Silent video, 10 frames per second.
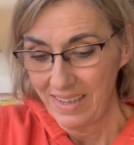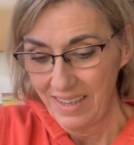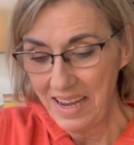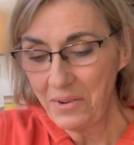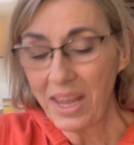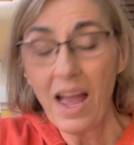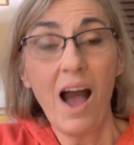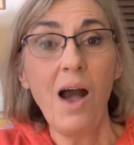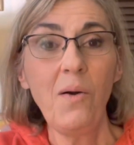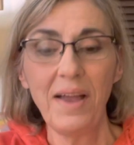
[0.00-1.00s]
anyway,
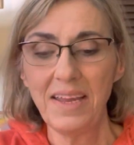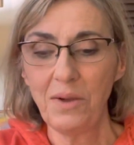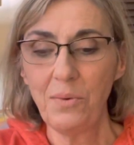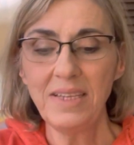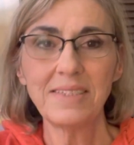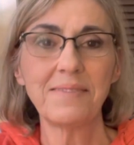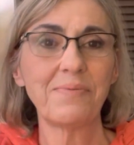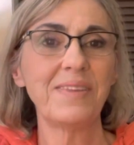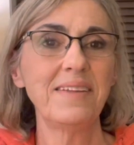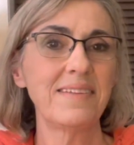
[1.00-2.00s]
oh, and I
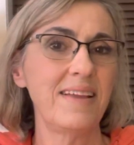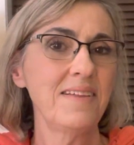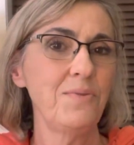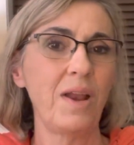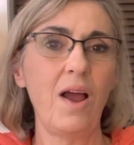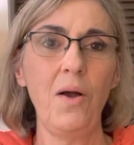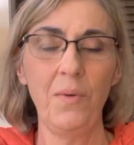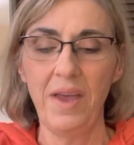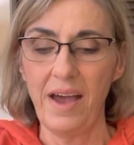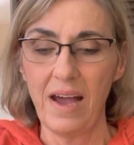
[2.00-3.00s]
watched this next one. Oh,
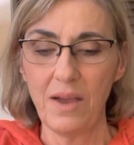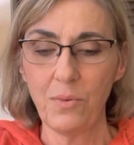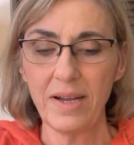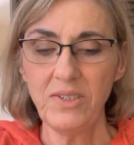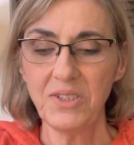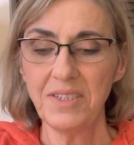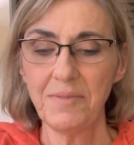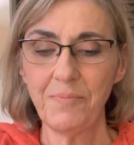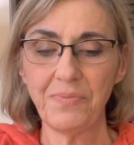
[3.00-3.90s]
I watched a